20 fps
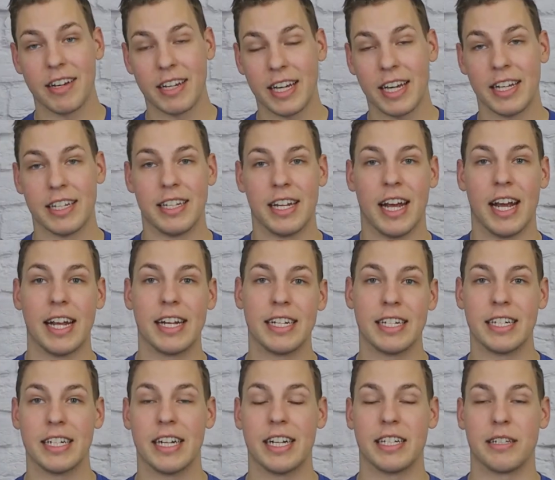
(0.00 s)
again,
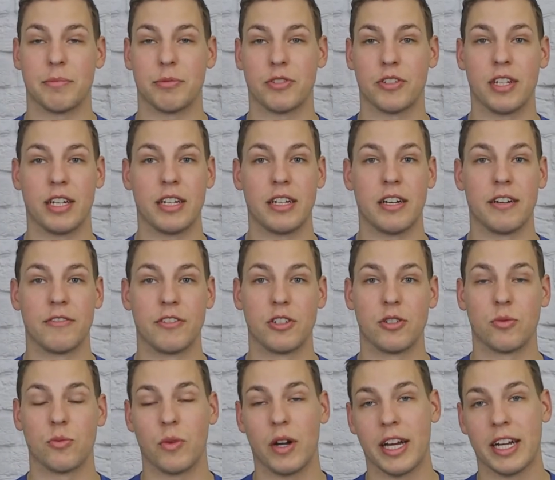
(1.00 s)
80 to 90% of
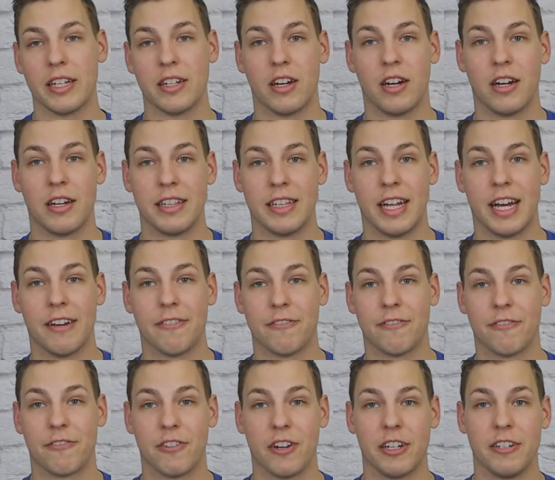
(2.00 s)
your weight on
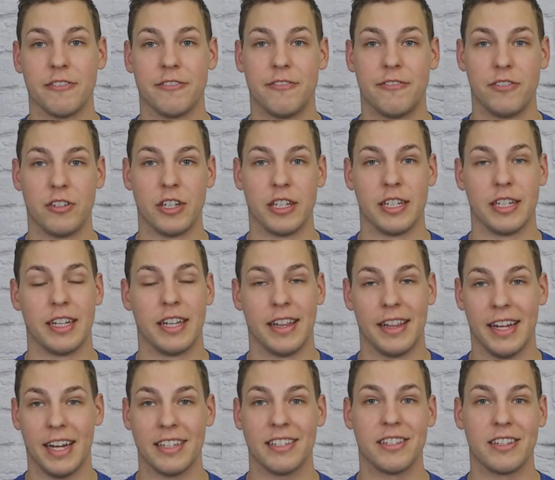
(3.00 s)
that front foot.
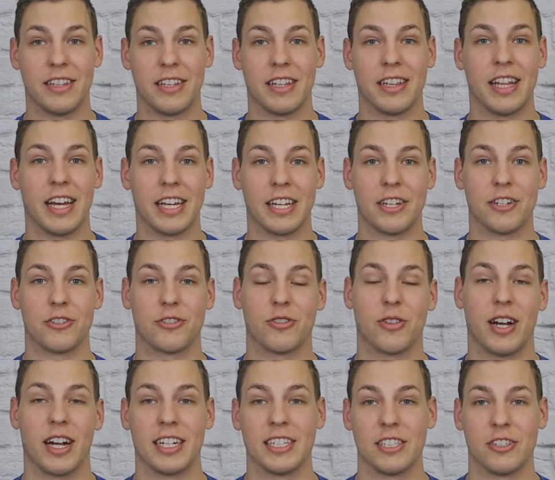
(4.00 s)
That's the leg you're
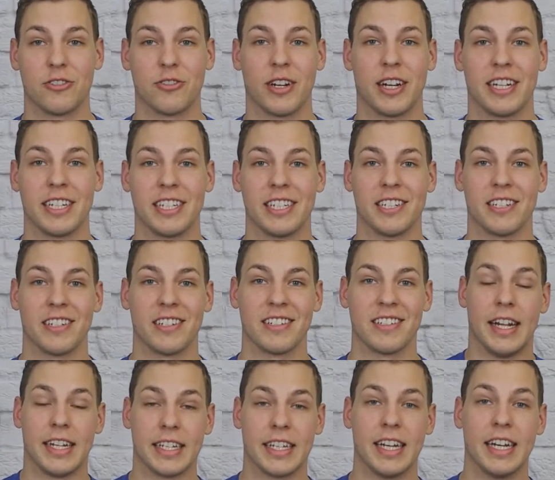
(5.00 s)
trying to train here.
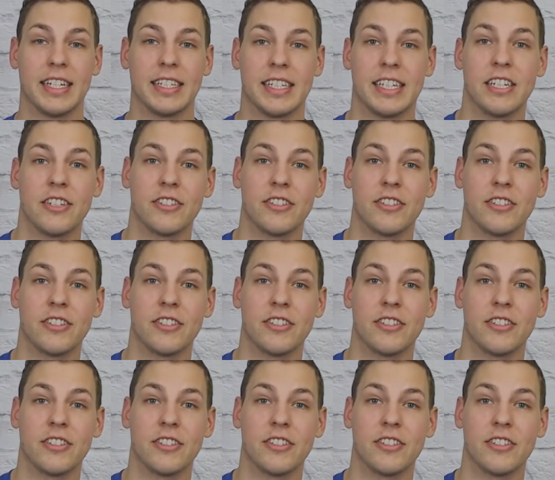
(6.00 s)
And again,